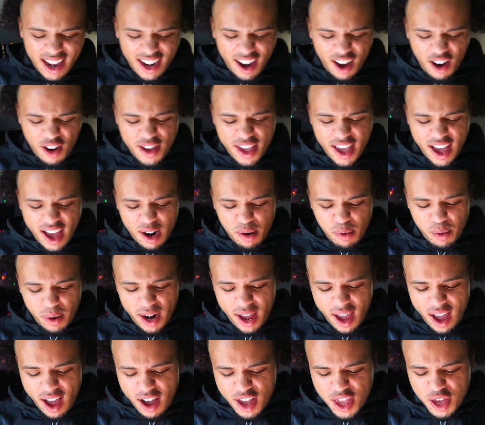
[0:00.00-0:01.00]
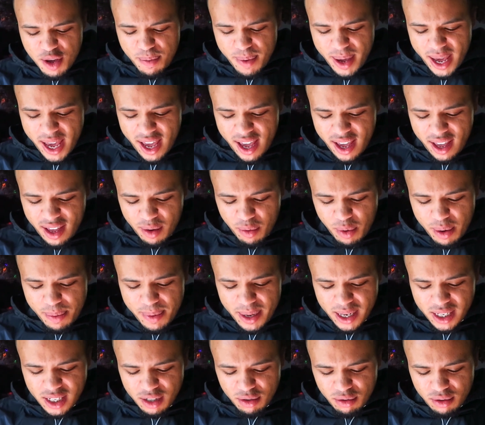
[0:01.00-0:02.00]
I know, Yetta. Where the hell you been? We
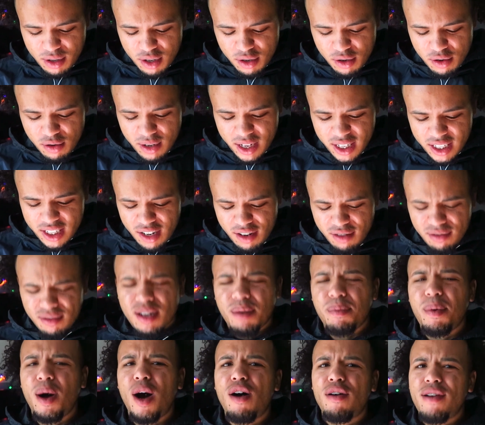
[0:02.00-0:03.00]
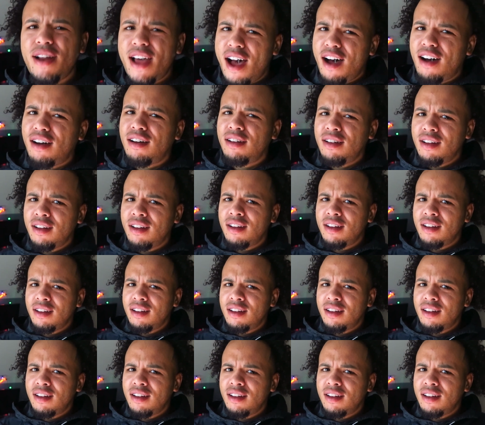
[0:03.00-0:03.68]
miss you too. Get your, come on now.